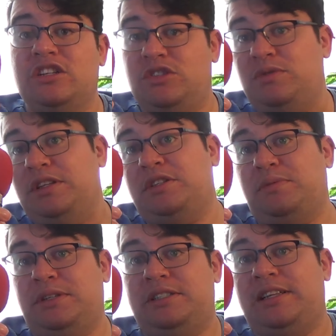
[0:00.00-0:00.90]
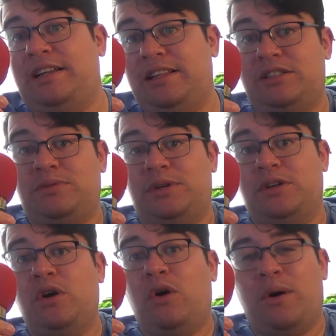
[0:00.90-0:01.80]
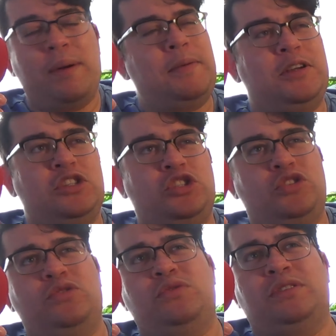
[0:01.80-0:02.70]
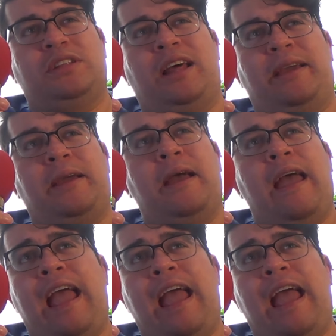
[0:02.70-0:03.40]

do this one instead of this one, or maybe you can choose like,